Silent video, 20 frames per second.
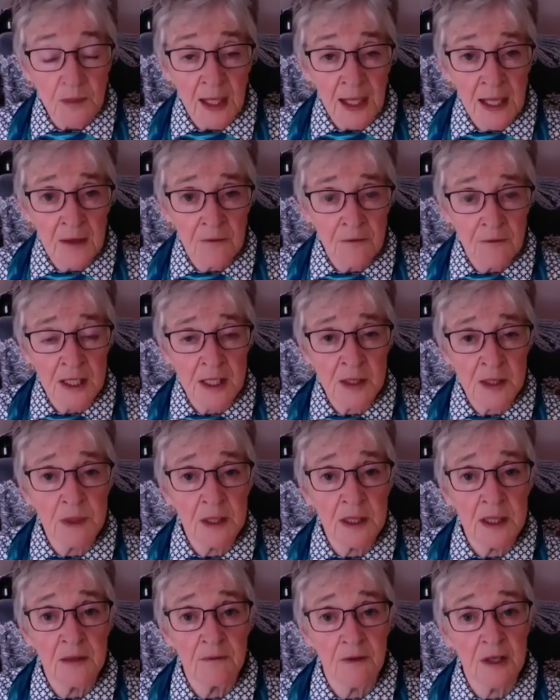investment
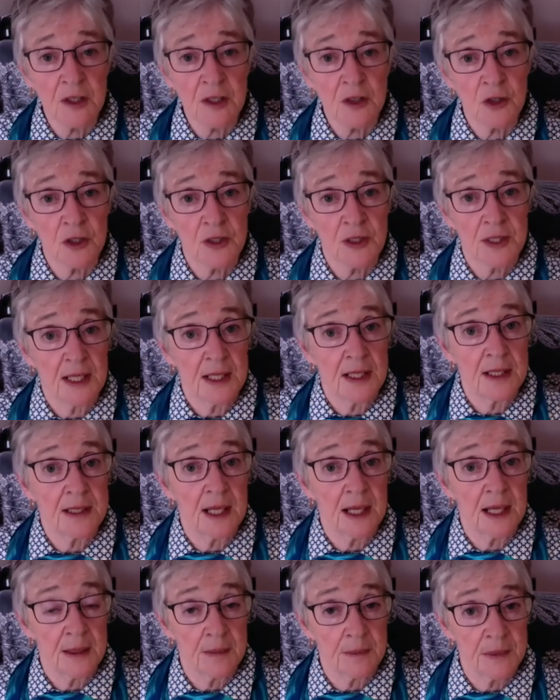investor state
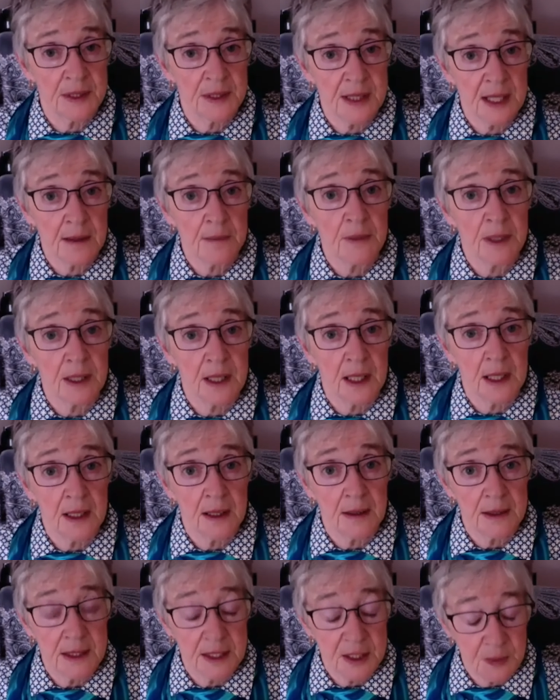um, settlement uh,
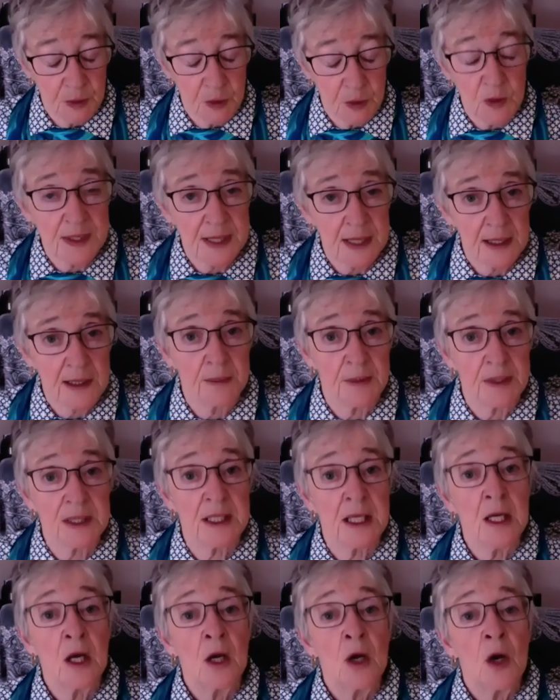dispute settlement,
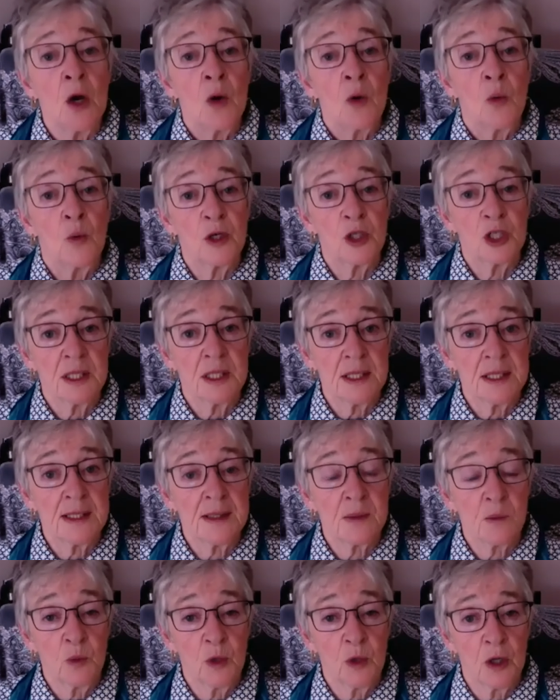which is
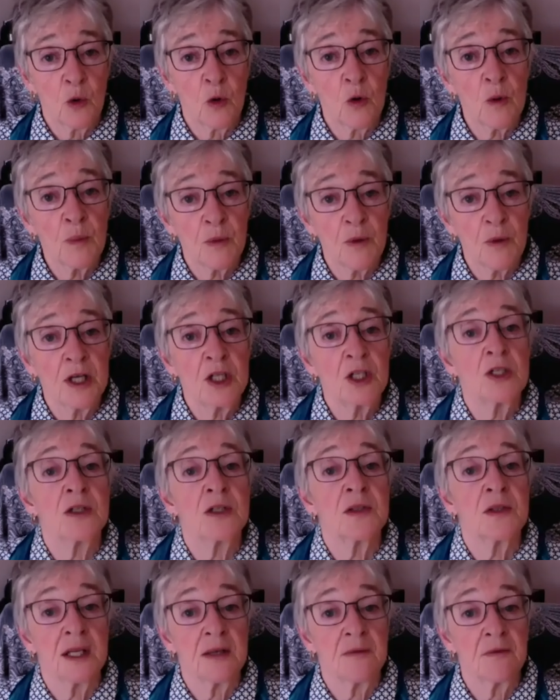where corporations are
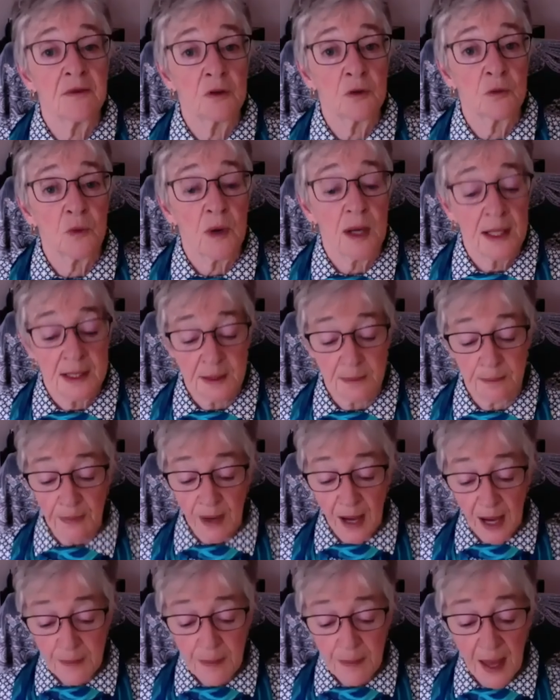given the right to
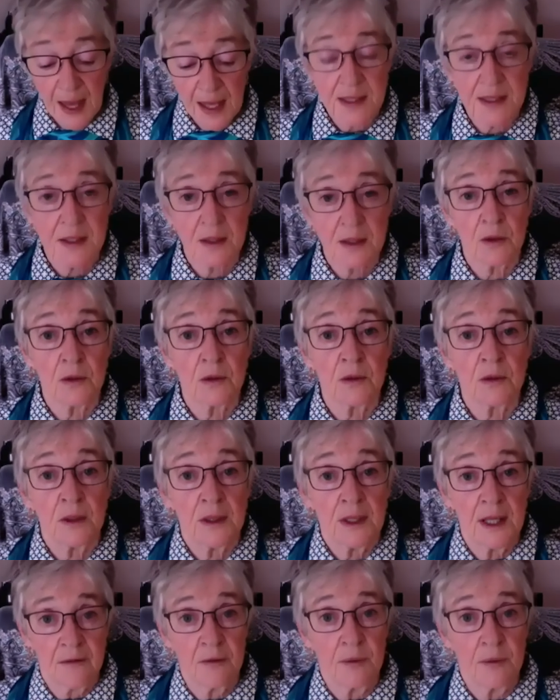bypass their
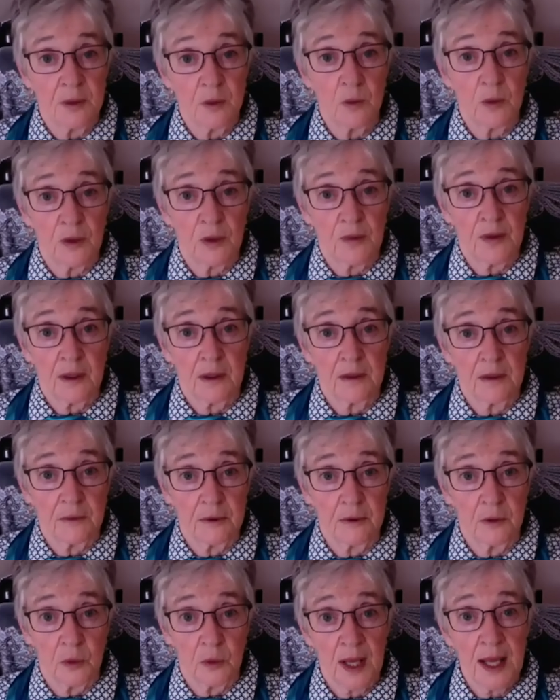government where they're
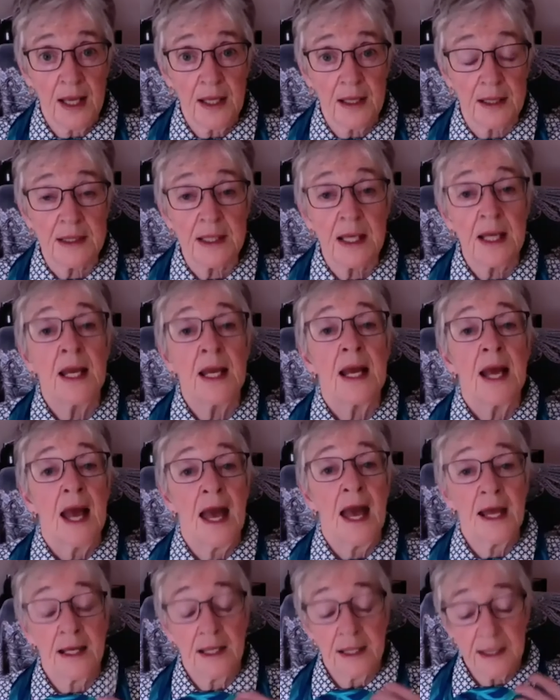located
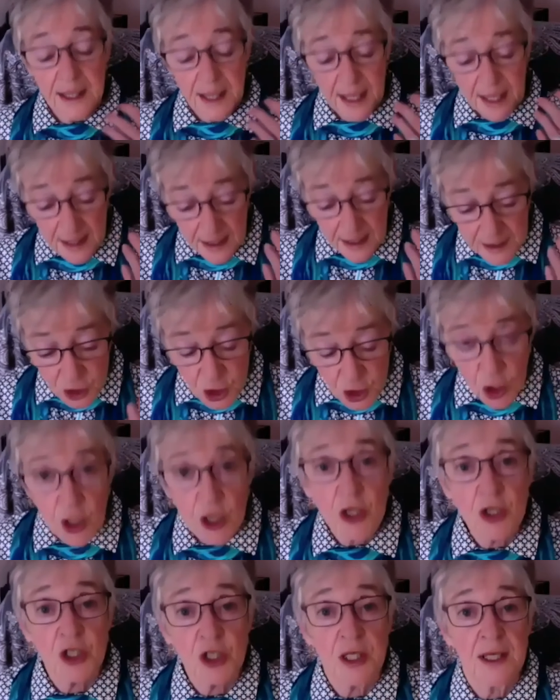and lay a
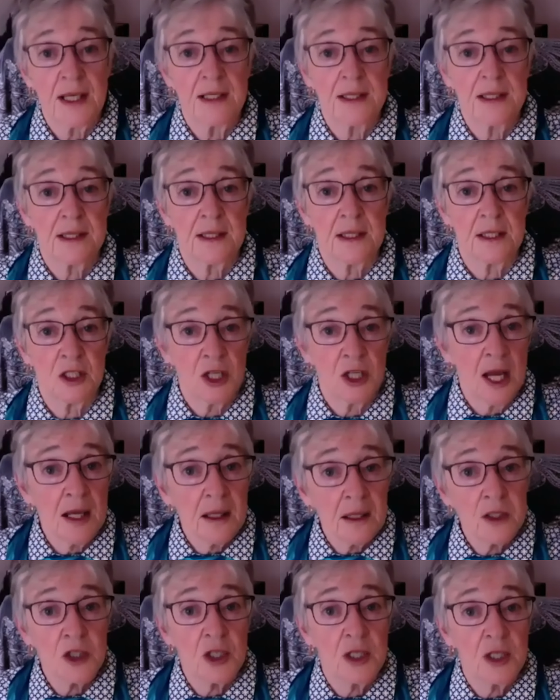charge against, a
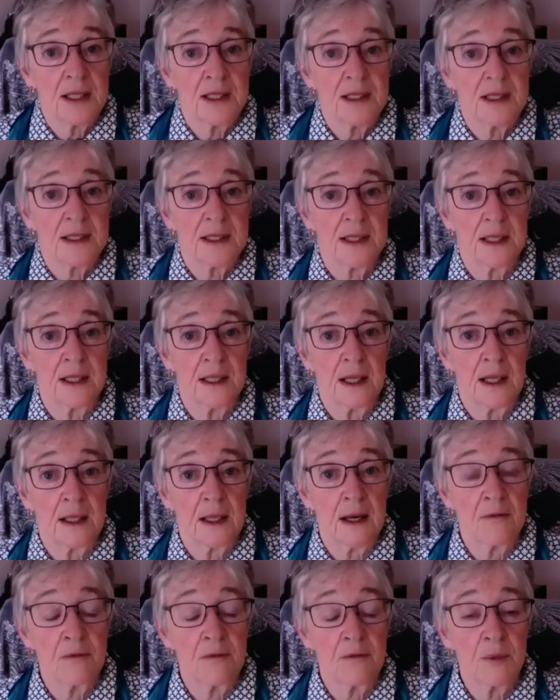challenge against a, a
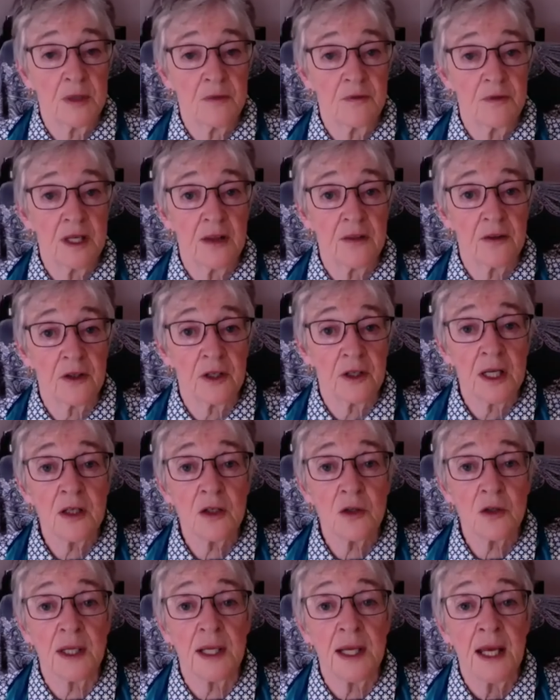government of another
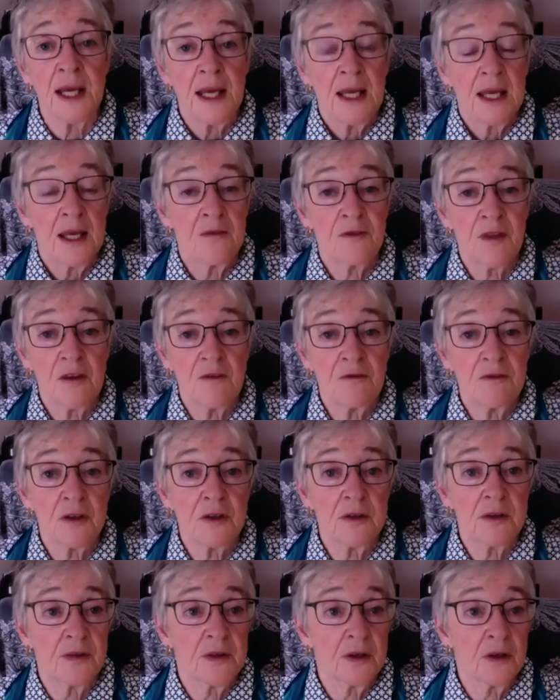country if they feel
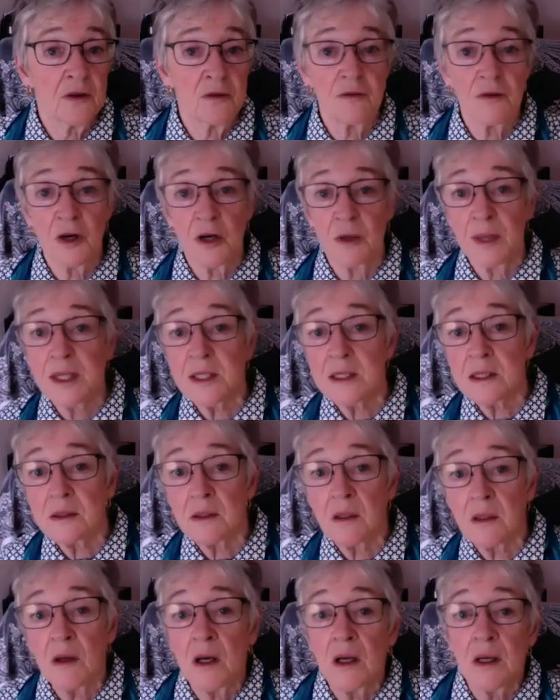that their environmental
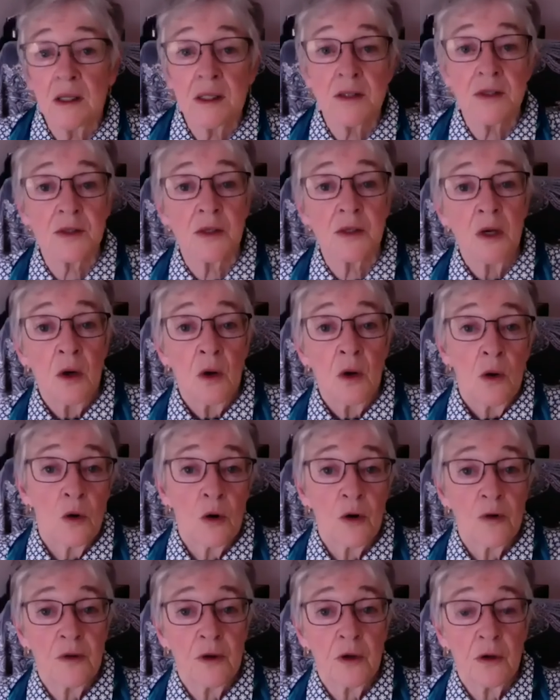laws or
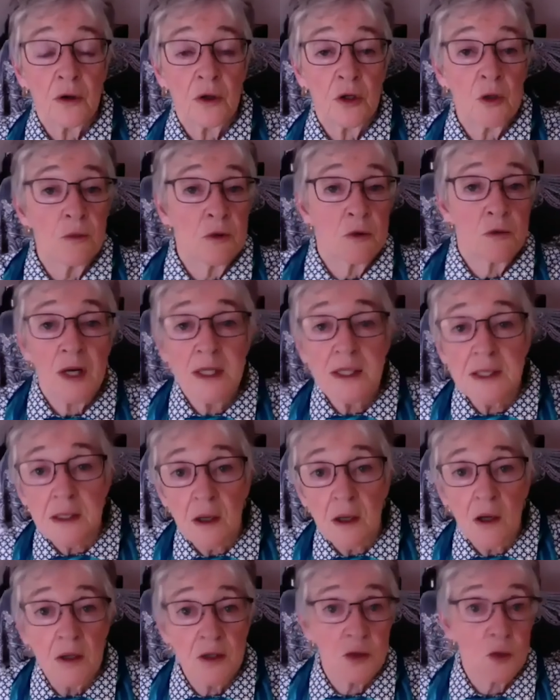their human rights
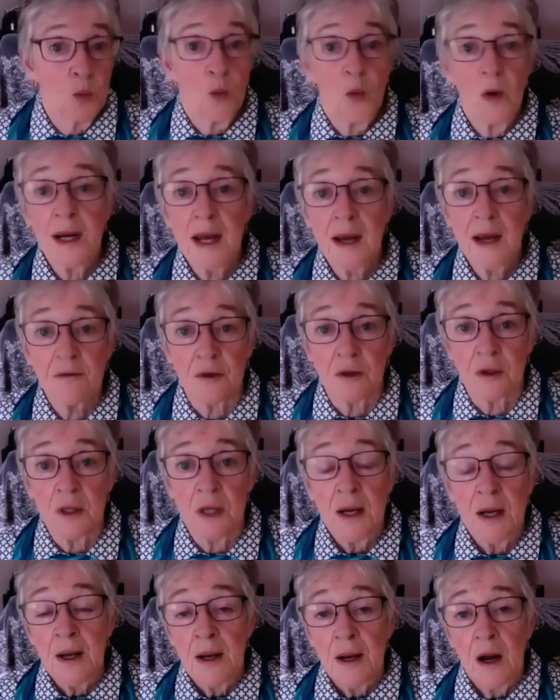laws or whatever
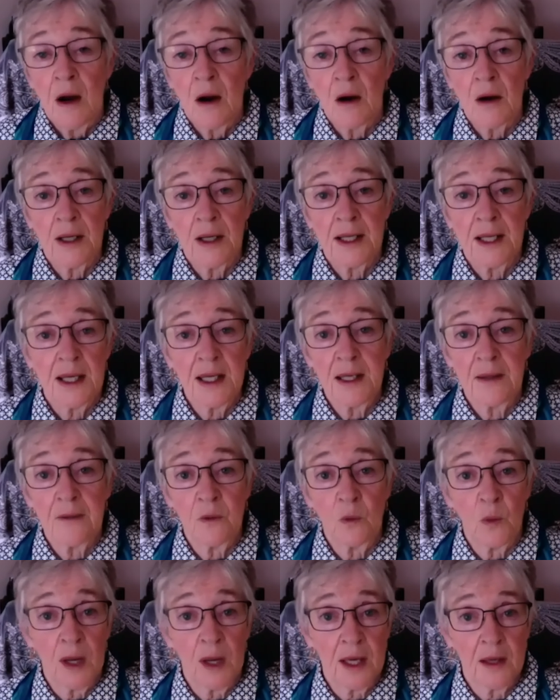are getting in the
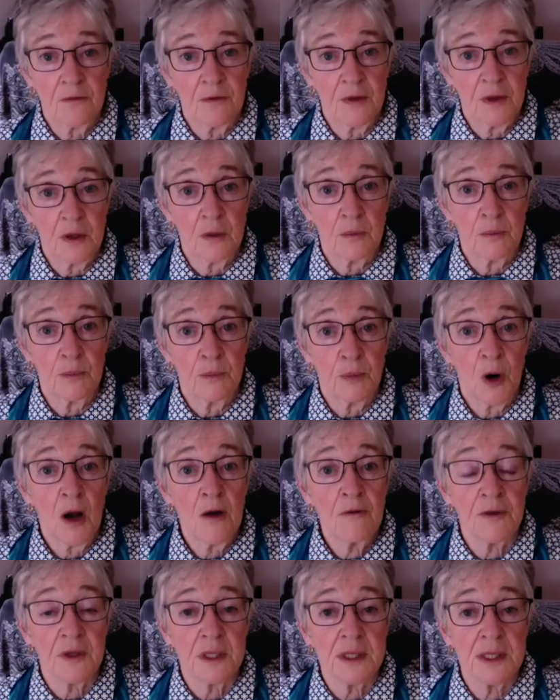way of their profit.